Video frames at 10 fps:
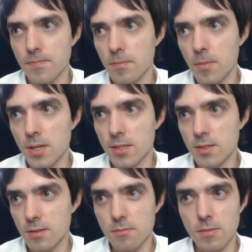But
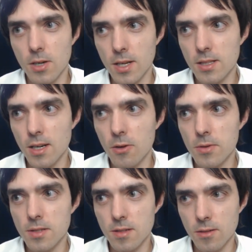right now
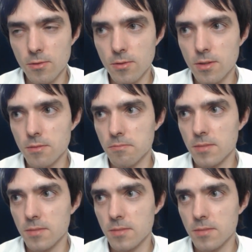it's a good